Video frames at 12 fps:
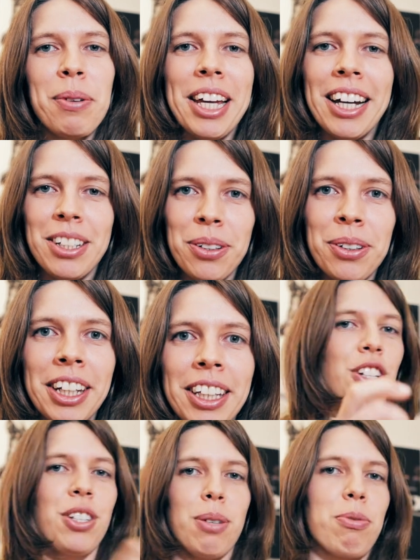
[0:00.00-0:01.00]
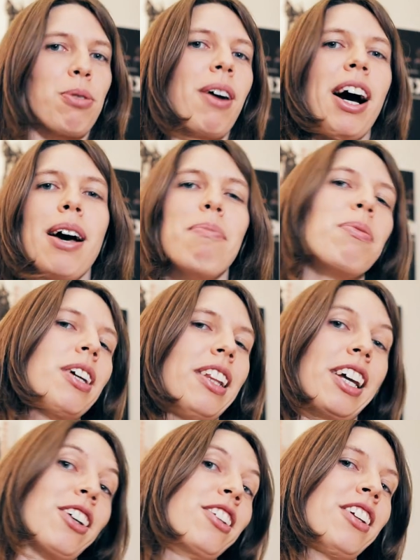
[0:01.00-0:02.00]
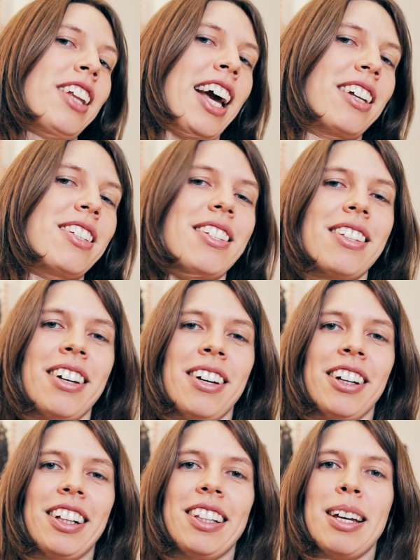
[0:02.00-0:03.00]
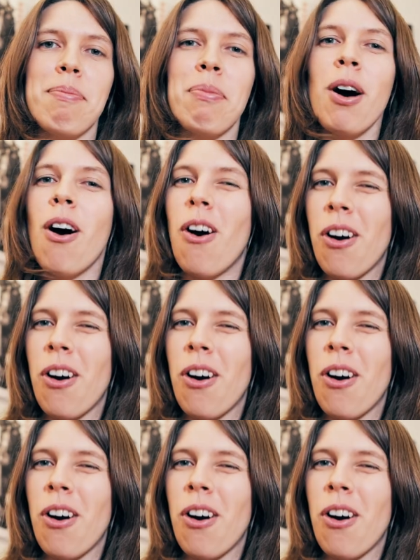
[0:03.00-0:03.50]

we are doing, just subscribe, click on the next uh, clip,